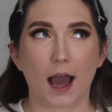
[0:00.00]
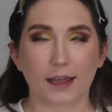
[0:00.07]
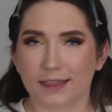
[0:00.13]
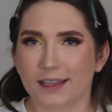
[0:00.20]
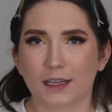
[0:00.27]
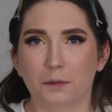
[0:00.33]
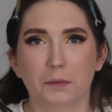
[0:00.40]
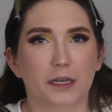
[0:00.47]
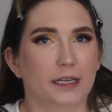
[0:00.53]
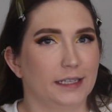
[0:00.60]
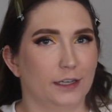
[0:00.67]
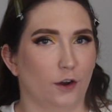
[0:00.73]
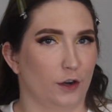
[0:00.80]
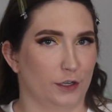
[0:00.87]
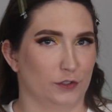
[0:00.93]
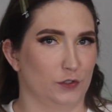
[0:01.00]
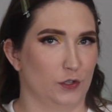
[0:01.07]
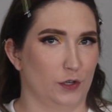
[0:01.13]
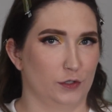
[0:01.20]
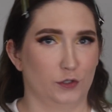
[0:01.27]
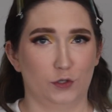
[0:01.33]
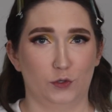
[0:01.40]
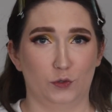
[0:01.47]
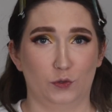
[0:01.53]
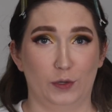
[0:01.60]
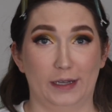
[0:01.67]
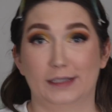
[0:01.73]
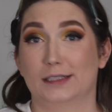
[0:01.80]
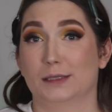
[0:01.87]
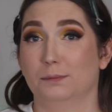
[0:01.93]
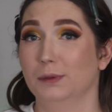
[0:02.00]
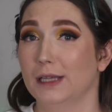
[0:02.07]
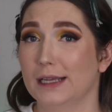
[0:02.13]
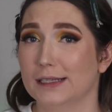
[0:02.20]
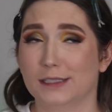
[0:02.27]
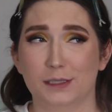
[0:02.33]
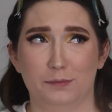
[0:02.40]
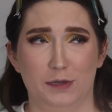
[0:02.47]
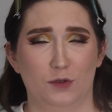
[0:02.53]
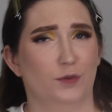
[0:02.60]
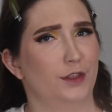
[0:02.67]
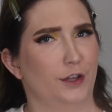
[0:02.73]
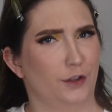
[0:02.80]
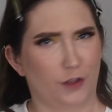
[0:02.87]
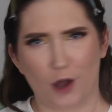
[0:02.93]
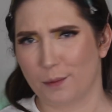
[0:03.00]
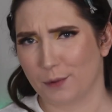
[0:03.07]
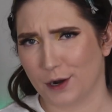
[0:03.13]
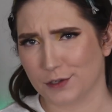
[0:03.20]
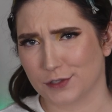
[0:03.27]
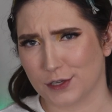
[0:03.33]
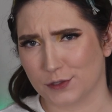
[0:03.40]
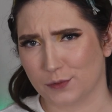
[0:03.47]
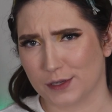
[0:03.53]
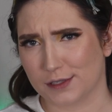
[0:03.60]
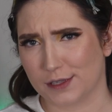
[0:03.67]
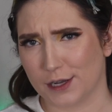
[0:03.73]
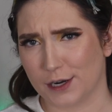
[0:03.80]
I think I'm gonna need Arkansas to explain to me what their thought process was